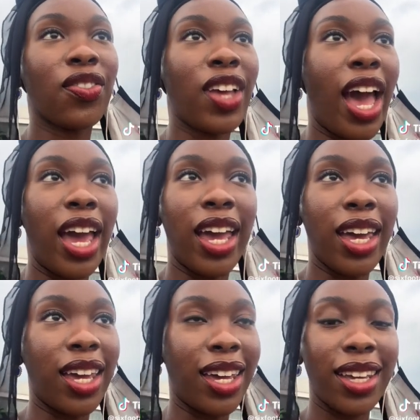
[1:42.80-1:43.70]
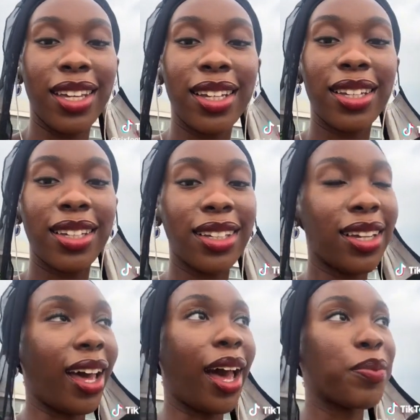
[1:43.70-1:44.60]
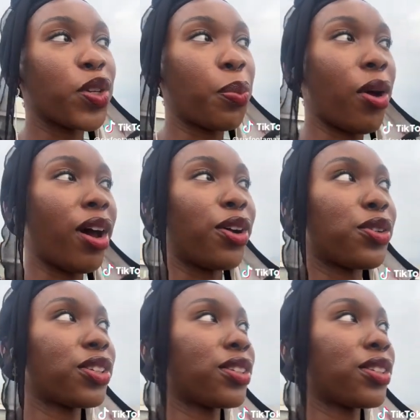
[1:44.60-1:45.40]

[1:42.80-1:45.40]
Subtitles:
I'm so proud